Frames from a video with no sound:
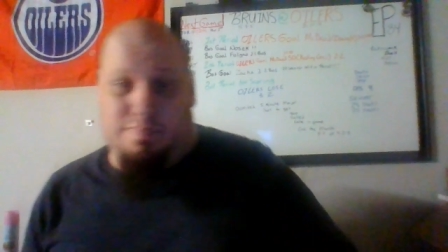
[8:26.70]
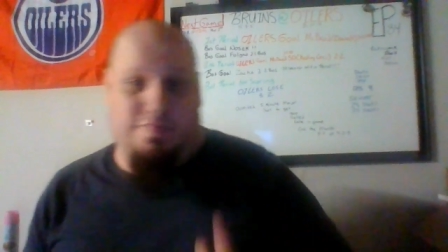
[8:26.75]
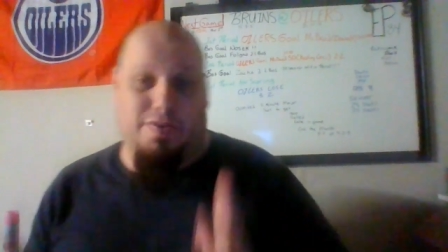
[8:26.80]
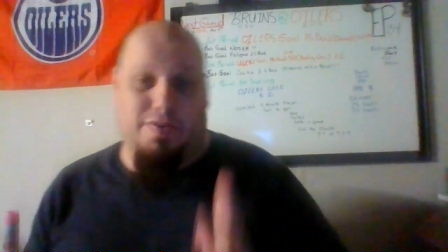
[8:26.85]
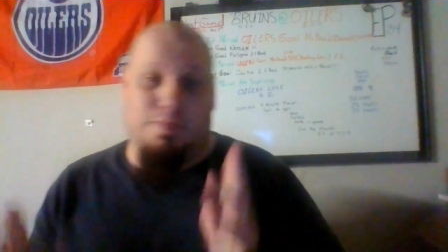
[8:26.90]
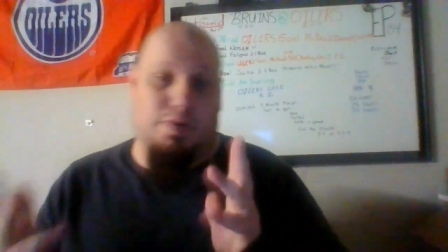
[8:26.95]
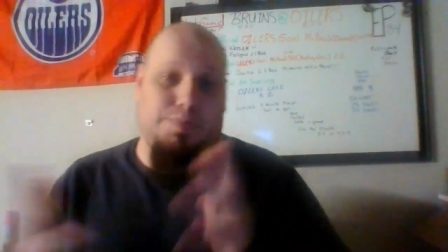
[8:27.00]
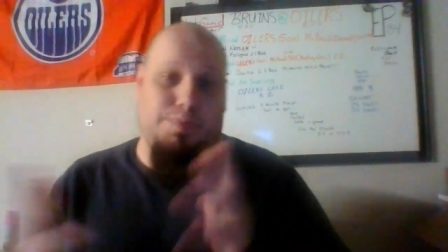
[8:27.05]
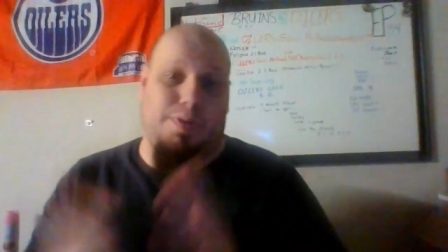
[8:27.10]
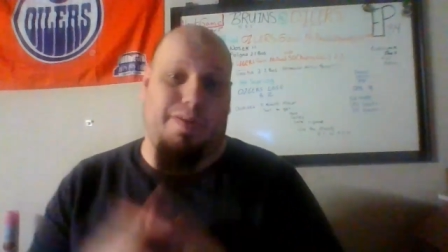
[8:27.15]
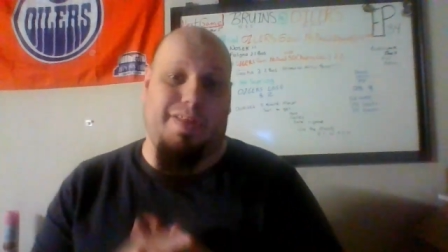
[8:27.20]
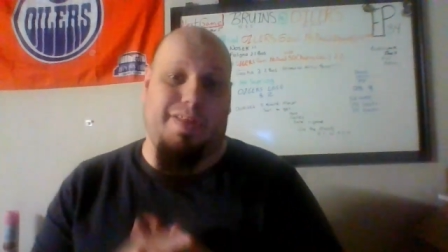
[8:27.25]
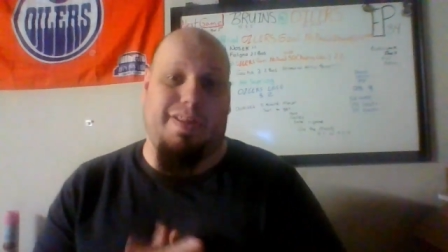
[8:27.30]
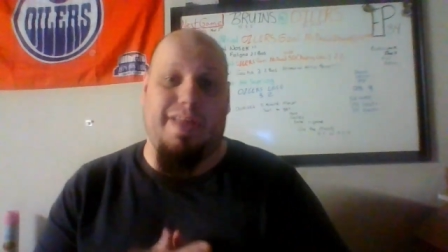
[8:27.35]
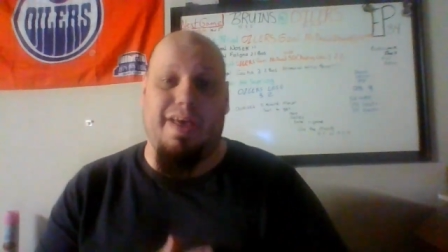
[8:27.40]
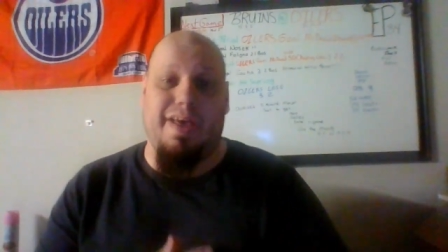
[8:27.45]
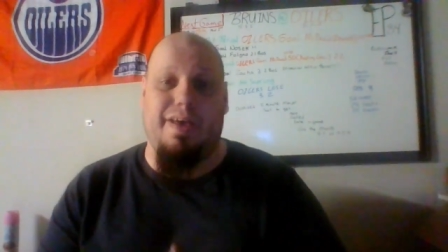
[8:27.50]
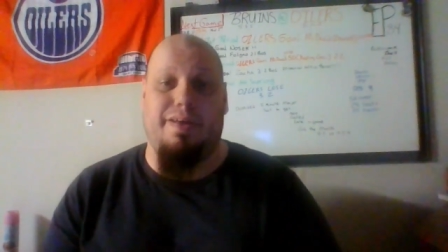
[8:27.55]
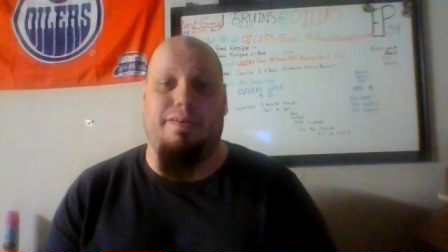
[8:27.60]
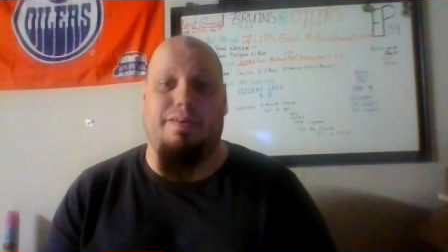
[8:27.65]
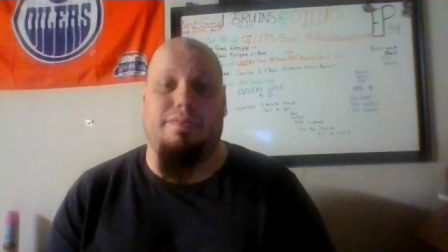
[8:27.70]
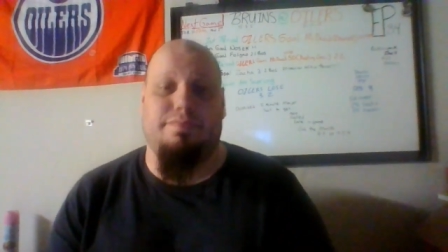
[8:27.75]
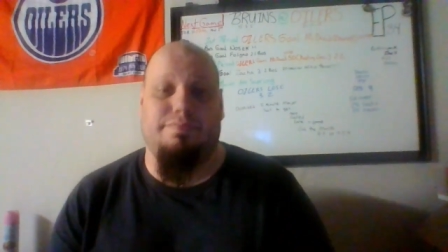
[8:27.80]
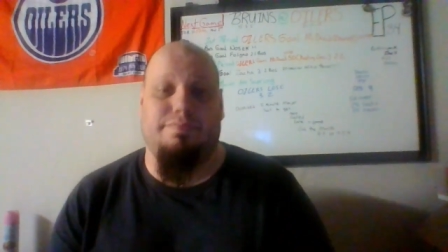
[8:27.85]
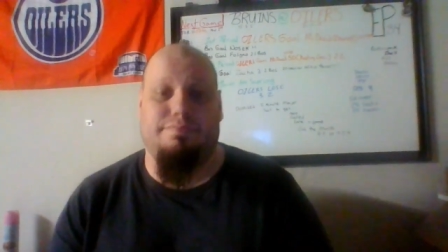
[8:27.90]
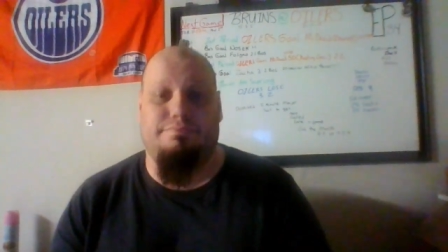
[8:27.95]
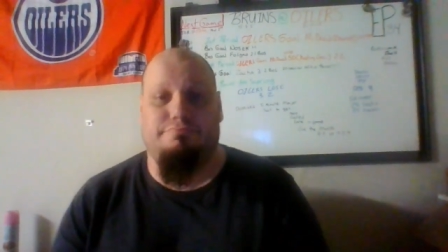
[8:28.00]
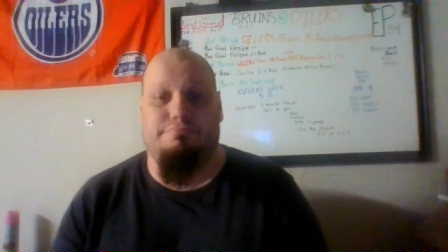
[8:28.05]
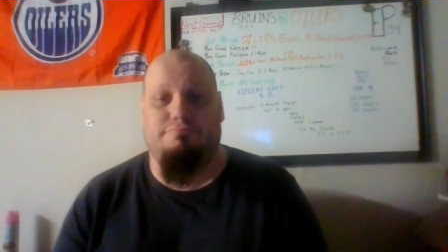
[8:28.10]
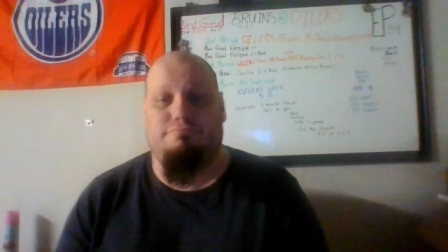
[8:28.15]
For the most part, they did.
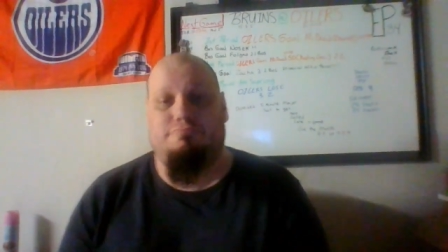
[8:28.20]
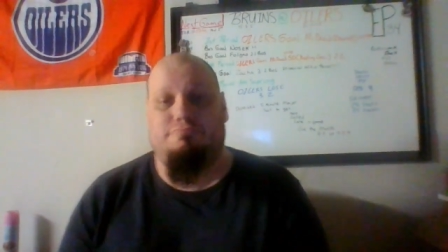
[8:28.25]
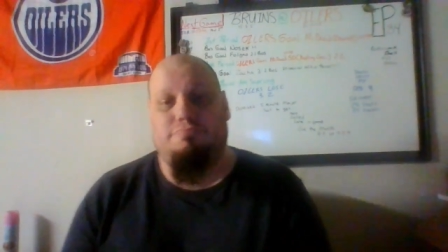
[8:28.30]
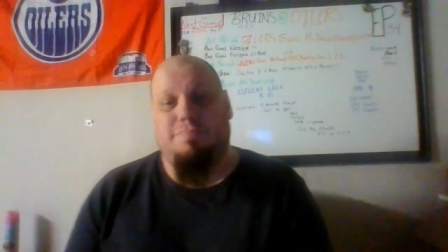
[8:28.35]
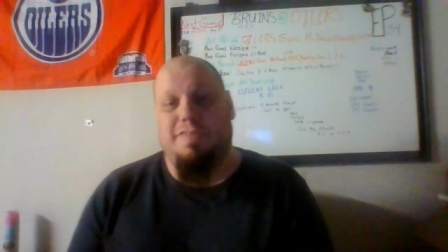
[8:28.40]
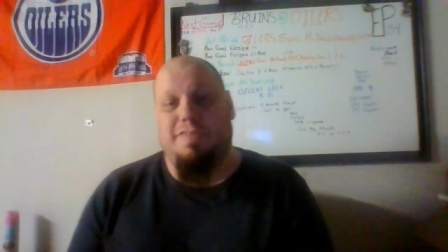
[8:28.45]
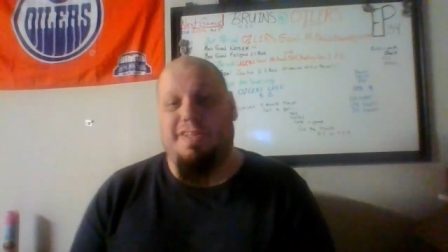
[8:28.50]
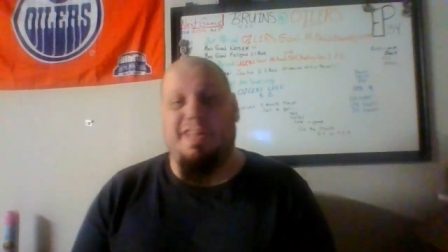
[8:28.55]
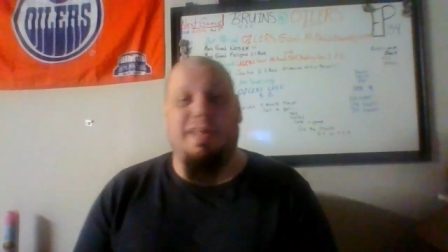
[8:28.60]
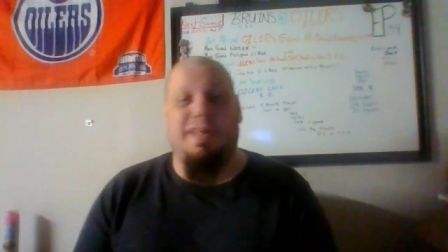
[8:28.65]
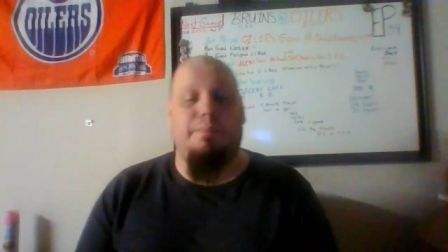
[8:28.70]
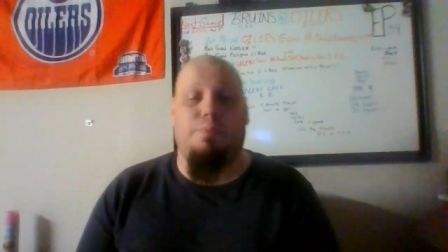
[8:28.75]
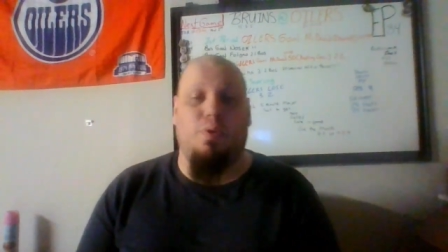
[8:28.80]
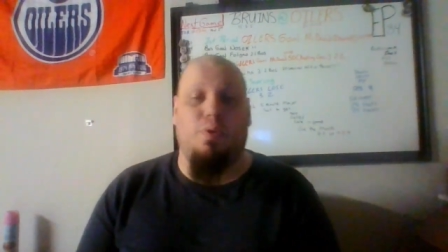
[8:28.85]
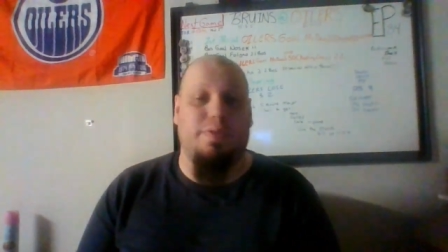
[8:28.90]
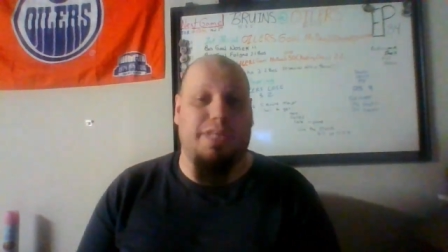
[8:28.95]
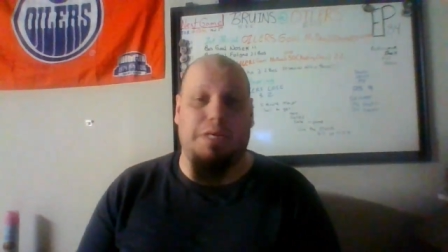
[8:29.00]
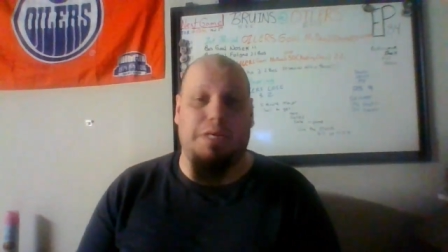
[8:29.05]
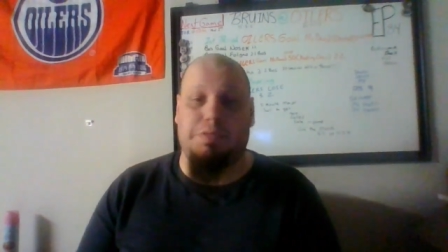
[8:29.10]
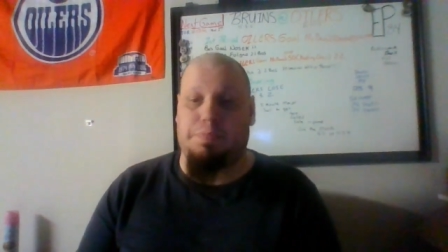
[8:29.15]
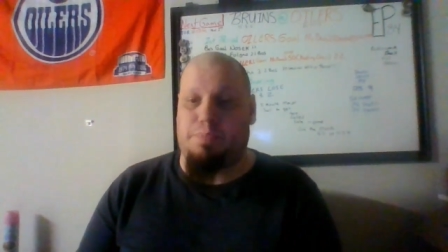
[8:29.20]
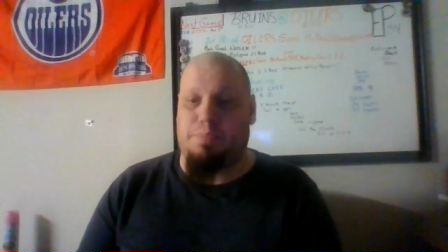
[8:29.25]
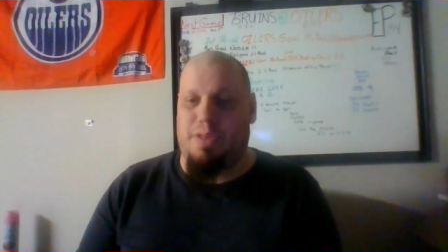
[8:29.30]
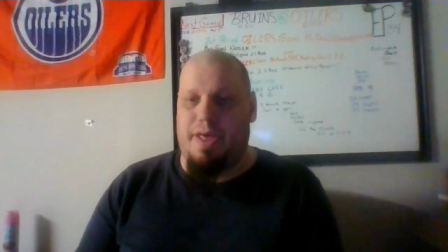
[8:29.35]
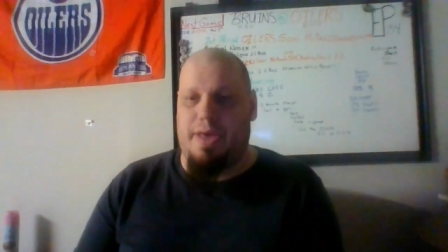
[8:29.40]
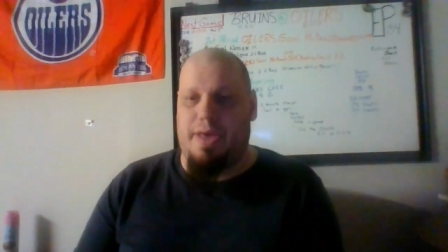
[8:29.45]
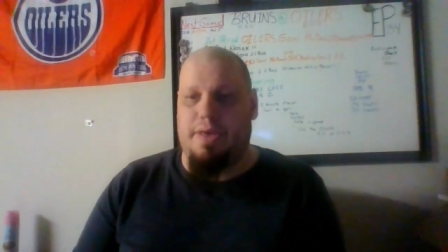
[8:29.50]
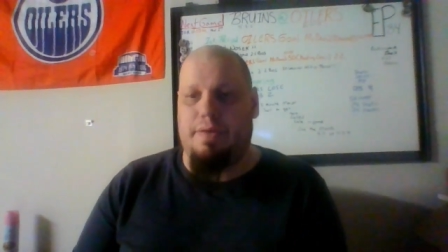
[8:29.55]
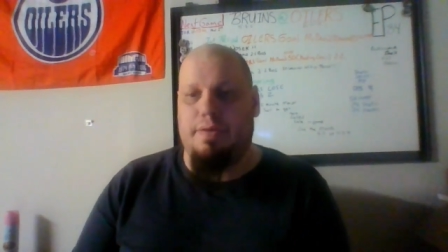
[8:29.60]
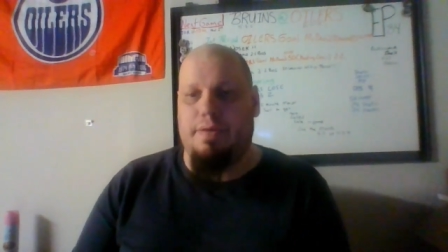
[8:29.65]
They let both teams
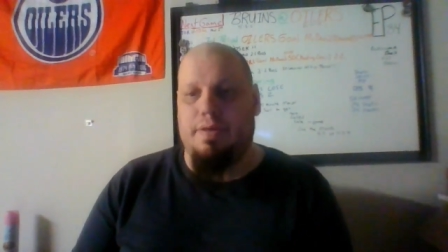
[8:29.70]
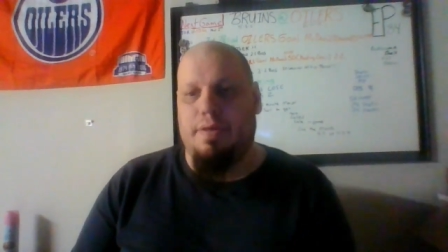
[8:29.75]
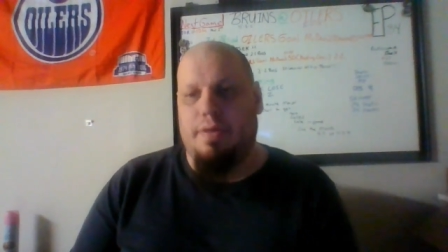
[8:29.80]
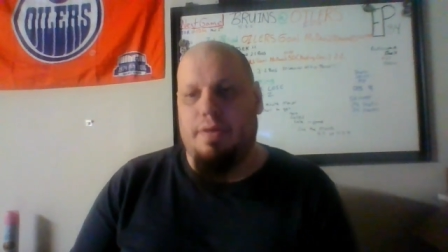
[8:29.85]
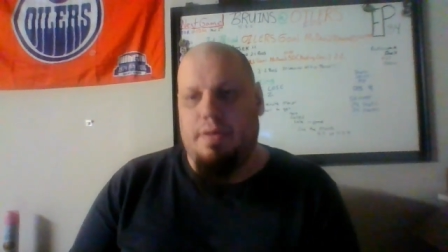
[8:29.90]
play.